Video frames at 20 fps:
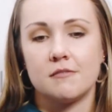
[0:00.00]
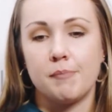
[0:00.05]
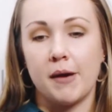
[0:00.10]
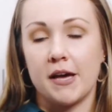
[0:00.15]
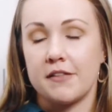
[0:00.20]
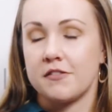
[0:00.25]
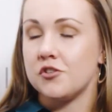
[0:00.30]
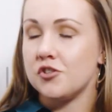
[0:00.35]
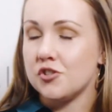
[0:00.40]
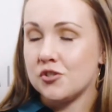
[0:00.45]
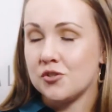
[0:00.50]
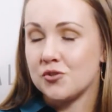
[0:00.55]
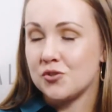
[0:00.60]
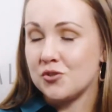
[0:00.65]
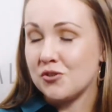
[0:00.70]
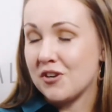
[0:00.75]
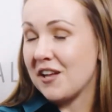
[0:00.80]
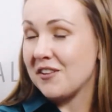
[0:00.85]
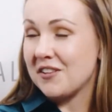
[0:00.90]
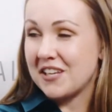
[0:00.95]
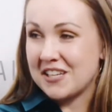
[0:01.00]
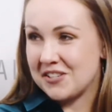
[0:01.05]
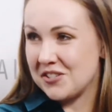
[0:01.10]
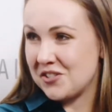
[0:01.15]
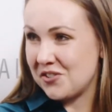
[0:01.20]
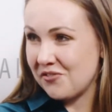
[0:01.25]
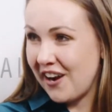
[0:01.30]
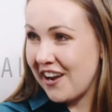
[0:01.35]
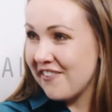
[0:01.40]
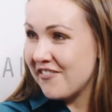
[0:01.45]
pathogens do not like to
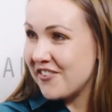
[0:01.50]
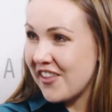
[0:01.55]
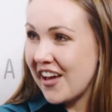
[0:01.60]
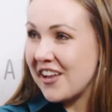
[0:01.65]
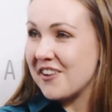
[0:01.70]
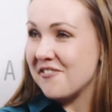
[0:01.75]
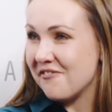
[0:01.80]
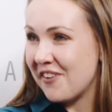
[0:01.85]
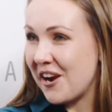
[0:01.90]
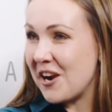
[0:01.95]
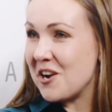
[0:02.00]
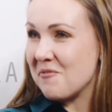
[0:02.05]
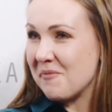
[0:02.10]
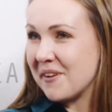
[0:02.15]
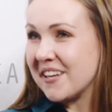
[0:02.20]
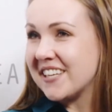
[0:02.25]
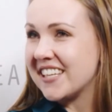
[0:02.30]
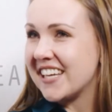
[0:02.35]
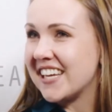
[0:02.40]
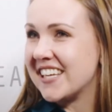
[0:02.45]
survive in that environment.